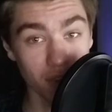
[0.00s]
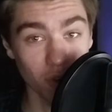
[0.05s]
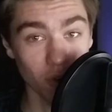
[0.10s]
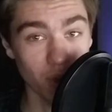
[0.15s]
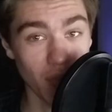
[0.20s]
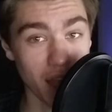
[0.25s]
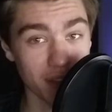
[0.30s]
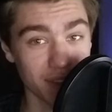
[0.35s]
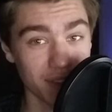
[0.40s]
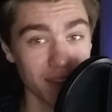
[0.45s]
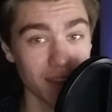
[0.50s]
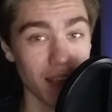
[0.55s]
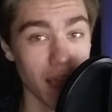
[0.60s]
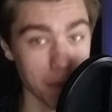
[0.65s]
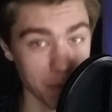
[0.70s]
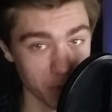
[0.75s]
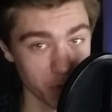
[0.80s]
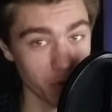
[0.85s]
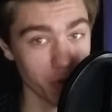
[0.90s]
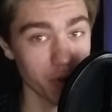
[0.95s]
So as
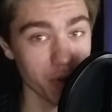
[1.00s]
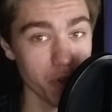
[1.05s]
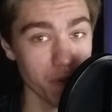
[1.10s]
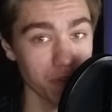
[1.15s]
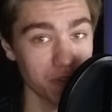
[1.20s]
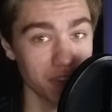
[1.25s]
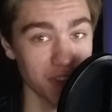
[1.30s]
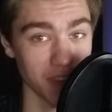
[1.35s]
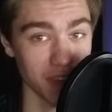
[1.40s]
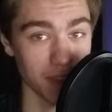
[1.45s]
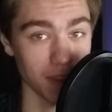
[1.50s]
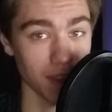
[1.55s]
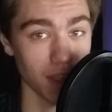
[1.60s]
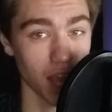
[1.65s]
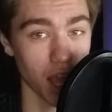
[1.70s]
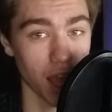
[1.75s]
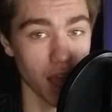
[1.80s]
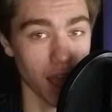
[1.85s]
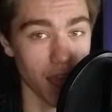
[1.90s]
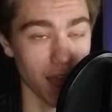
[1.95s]
I'm sure you've seen,
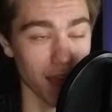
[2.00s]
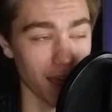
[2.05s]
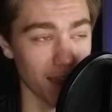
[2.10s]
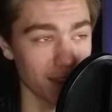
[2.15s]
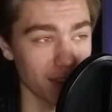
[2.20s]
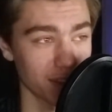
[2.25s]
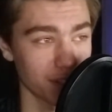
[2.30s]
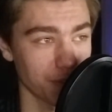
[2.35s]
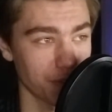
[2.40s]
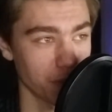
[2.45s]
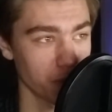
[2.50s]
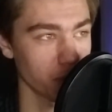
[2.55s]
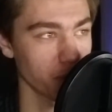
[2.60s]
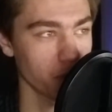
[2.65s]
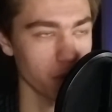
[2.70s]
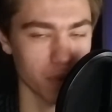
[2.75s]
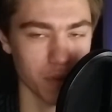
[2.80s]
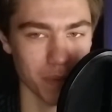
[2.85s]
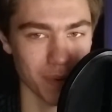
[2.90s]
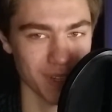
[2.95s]
there's a few
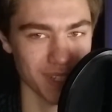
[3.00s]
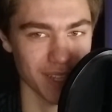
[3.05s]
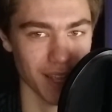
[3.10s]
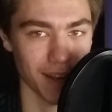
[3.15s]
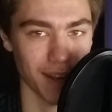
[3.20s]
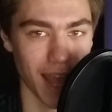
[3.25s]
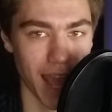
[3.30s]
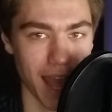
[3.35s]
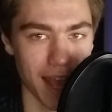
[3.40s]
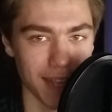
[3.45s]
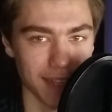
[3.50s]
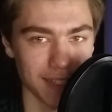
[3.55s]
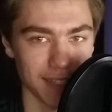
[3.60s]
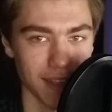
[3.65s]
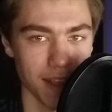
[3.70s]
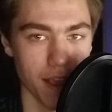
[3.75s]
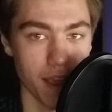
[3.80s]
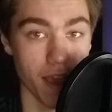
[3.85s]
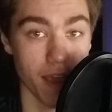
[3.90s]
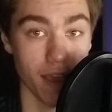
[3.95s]
YouTubers that
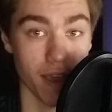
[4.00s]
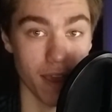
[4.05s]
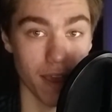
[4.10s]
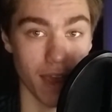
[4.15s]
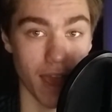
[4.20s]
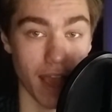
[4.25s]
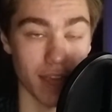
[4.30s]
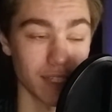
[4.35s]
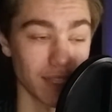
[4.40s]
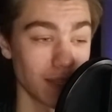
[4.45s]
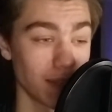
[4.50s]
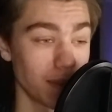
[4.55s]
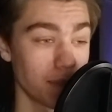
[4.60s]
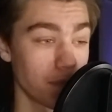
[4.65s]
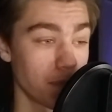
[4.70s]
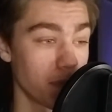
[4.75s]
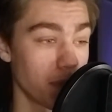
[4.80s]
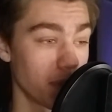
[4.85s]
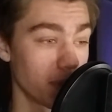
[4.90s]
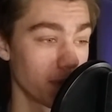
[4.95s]
has actually
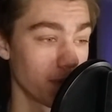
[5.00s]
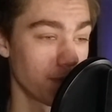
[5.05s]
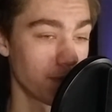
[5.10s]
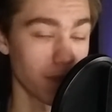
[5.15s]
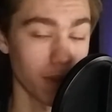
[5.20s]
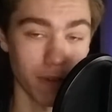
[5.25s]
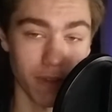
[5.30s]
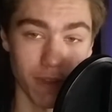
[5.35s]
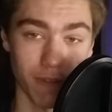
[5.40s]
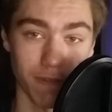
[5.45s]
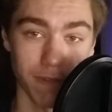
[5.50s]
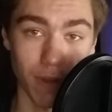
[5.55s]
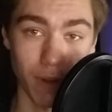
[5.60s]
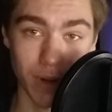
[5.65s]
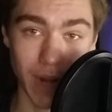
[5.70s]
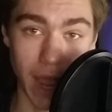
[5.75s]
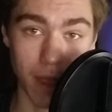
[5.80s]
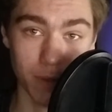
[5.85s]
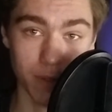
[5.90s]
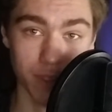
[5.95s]
been
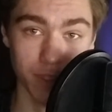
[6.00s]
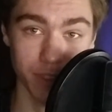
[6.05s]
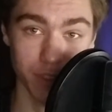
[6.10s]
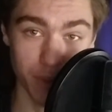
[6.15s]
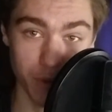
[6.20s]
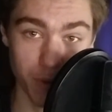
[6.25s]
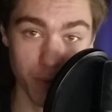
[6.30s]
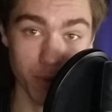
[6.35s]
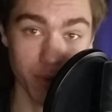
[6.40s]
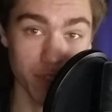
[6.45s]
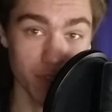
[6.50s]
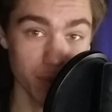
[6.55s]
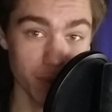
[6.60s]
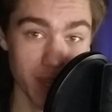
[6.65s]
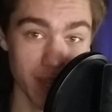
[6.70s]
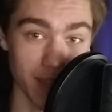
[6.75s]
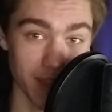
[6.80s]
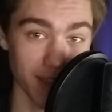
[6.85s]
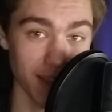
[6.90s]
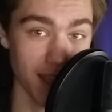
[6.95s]
flown out to
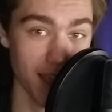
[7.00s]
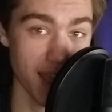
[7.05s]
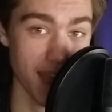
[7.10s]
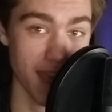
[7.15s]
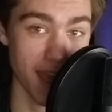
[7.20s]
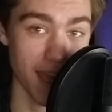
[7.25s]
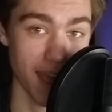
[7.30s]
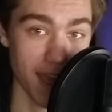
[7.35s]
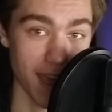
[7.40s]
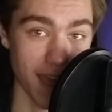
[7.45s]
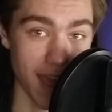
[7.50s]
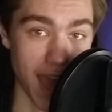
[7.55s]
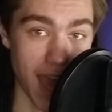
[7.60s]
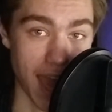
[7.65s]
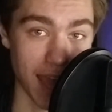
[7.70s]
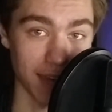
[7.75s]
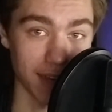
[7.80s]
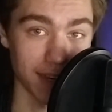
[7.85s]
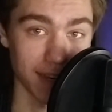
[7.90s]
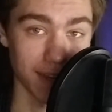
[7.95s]
Sweden
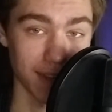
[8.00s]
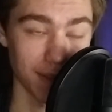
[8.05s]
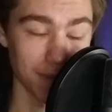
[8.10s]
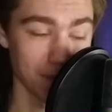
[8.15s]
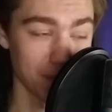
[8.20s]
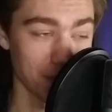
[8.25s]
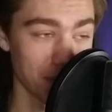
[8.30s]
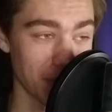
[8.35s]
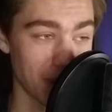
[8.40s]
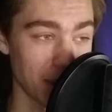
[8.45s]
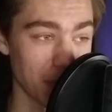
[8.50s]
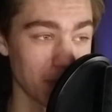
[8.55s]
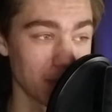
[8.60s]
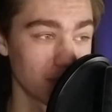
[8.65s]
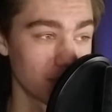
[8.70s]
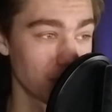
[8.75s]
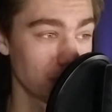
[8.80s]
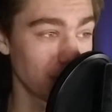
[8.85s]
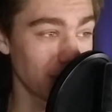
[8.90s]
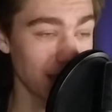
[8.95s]
and been
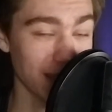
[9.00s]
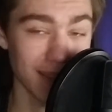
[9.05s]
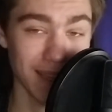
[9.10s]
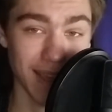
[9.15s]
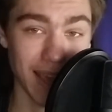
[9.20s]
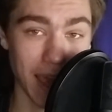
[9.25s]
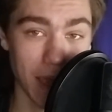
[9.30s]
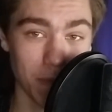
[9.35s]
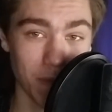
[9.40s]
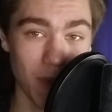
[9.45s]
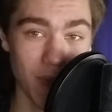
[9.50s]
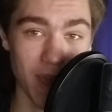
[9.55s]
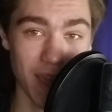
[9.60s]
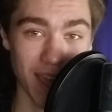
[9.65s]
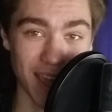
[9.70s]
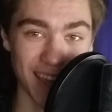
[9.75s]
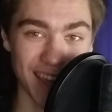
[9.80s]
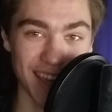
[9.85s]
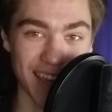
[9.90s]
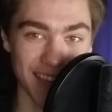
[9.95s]
able to play the game
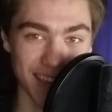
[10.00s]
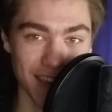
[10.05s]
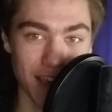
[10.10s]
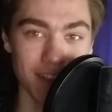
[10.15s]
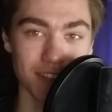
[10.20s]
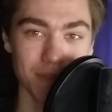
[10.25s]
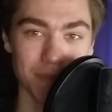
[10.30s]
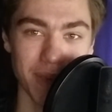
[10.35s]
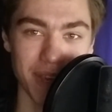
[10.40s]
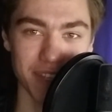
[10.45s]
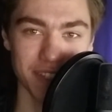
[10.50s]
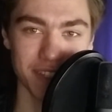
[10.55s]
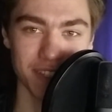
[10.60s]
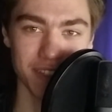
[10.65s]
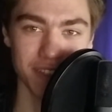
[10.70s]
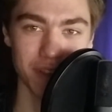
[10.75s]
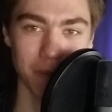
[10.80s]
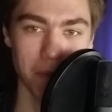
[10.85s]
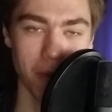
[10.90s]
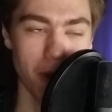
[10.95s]
and
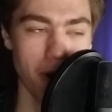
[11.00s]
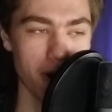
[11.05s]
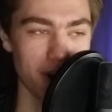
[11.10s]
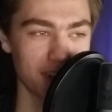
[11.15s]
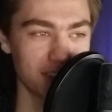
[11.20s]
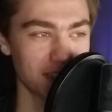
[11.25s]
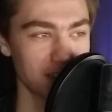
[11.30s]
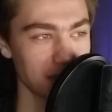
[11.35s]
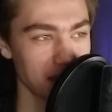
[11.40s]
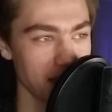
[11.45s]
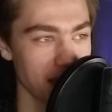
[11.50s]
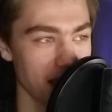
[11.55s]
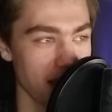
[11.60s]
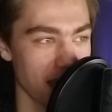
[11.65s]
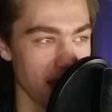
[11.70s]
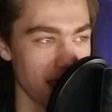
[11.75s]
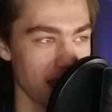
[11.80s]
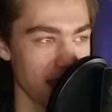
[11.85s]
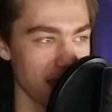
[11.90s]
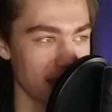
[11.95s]
customize some cars.
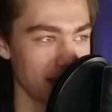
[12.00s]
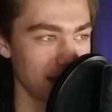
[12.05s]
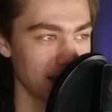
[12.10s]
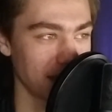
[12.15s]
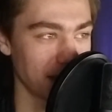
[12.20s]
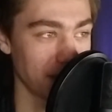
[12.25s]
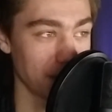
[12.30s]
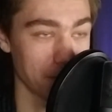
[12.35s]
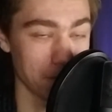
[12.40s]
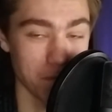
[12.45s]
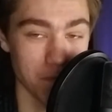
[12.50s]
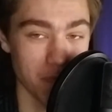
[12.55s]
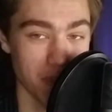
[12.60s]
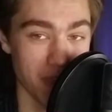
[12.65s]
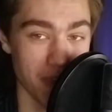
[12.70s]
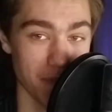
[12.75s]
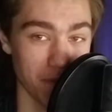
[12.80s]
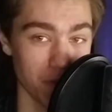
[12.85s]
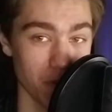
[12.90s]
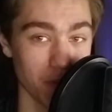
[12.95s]

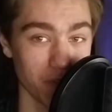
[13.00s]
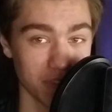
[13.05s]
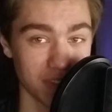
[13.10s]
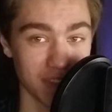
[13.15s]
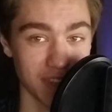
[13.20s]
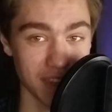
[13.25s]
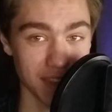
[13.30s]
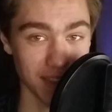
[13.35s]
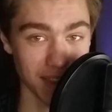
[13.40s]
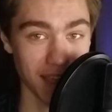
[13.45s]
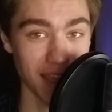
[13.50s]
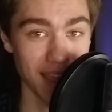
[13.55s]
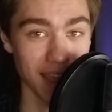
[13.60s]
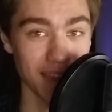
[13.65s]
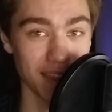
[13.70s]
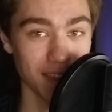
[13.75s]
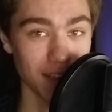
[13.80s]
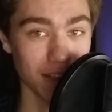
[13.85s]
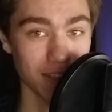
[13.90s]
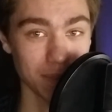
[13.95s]
If you've seen
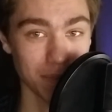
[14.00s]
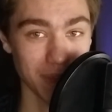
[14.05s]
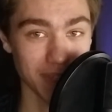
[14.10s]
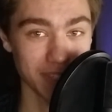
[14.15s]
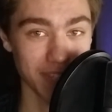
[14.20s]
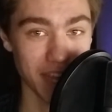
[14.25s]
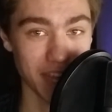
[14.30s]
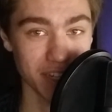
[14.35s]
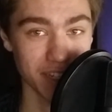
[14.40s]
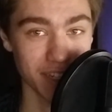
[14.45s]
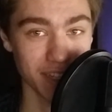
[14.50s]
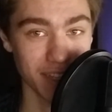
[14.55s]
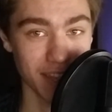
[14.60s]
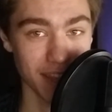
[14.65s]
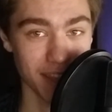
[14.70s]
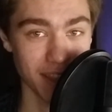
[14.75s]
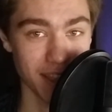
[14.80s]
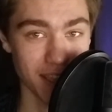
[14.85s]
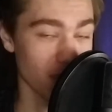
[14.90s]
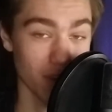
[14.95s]
the customization,
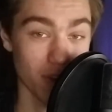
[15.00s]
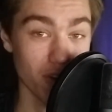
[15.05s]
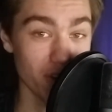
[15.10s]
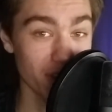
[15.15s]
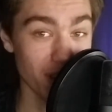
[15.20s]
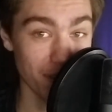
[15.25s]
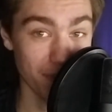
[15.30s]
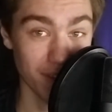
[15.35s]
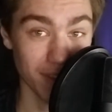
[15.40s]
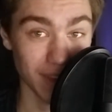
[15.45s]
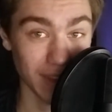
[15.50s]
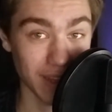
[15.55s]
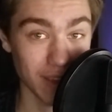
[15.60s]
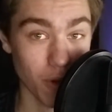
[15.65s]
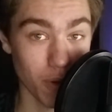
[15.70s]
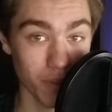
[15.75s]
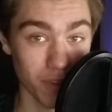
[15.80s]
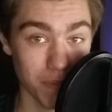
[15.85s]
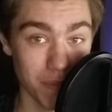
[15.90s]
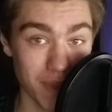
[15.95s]
then you're definitely
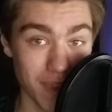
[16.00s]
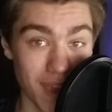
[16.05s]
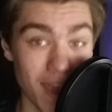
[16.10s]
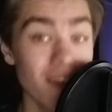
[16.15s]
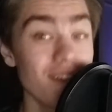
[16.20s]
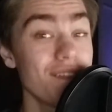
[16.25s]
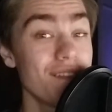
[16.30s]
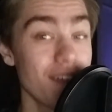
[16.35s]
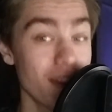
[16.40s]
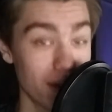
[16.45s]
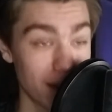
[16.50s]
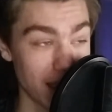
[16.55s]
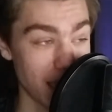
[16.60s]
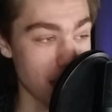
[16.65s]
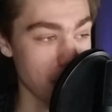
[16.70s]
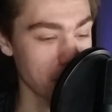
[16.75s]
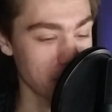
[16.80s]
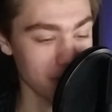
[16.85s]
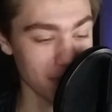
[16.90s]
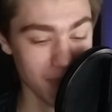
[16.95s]
going to be very
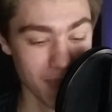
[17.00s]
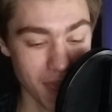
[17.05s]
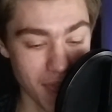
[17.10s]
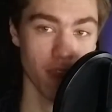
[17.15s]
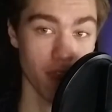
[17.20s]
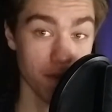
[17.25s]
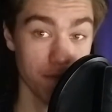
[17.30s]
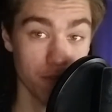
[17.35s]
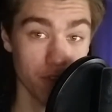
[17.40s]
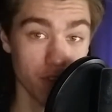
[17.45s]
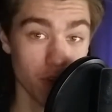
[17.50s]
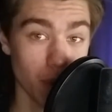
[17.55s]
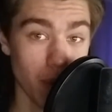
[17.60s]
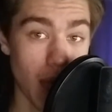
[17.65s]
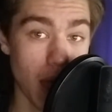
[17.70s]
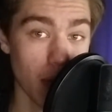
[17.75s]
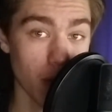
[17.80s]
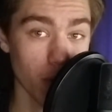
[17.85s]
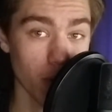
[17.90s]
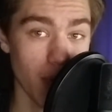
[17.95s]
happy. If you
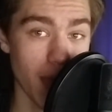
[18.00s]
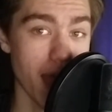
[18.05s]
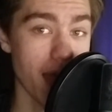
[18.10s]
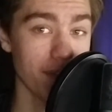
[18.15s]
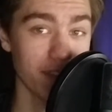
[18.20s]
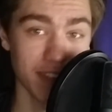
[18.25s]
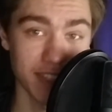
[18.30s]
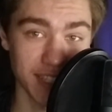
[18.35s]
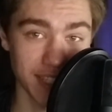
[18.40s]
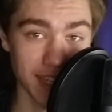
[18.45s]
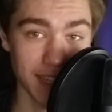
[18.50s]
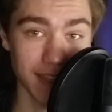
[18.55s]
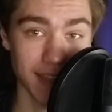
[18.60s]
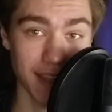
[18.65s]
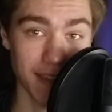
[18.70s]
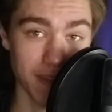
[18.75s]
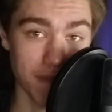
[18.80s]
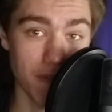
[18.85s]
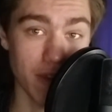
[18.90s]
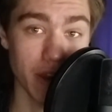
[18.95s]
somehow haven't seen
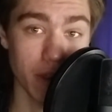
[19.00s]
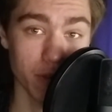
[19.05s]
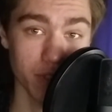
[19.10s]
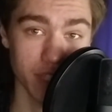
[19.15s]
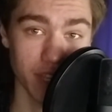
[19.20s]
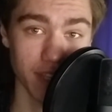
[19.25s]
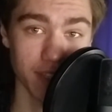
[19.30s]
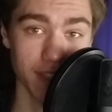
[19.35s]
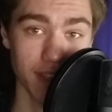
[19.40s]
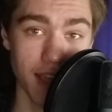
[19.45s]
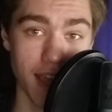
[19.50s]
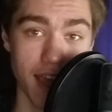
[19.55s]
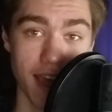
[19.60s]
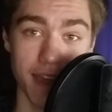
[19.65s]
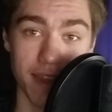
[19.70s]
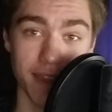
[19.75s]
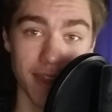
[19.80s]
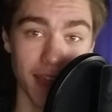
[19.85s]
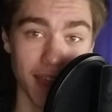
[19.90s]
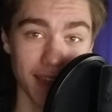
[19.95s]
the videos yet,
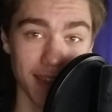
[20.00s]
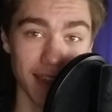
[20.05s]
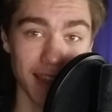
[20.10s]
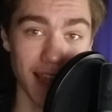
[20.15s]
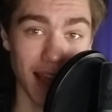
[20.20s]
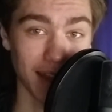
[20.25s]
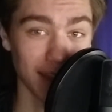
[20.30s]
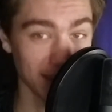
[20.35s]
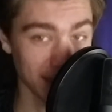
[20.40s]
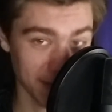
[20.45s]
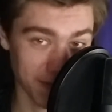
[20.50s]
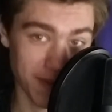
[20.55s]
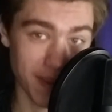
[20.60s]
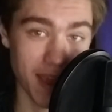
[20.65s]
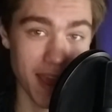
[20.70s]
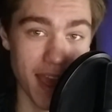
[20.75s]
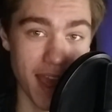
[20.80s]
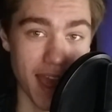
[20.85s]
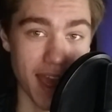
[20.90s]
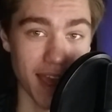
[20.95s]
then I'll leave
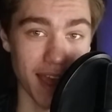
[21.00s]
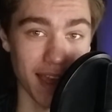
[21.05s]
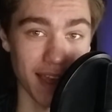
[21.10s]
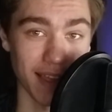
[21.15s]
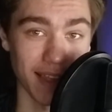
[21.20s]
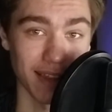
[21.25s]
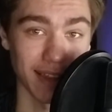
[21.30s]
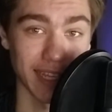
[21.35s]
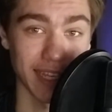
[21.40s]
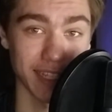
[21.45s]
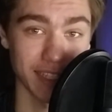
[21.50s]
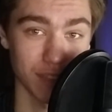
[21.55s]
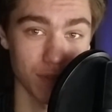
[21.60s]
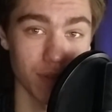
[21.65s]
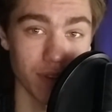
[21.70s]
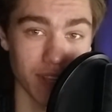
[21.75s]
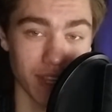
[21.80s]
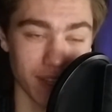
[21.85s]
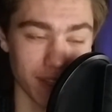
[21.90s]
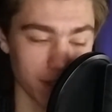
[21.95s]
links
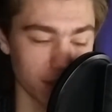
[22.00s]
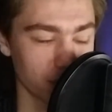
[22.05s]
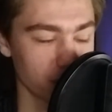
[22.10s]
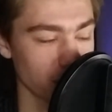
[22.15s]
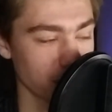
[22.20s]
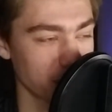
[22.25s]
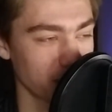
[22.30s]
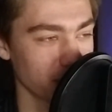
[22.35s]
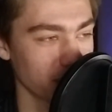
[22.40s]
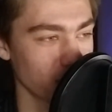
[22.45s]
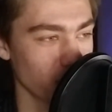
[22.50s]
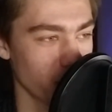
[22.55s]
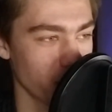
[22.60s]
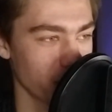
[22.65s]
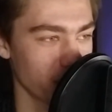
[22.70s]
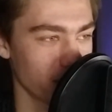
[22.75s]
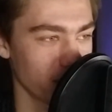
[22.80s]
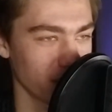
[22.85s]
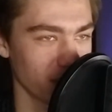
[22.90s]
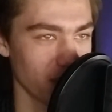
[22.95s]
in the description where
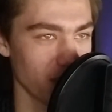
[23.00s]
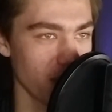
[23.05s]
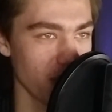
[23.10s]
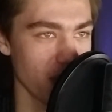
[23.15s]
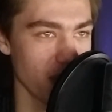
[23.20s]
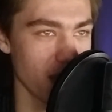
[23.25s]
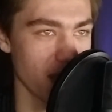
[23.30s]
you can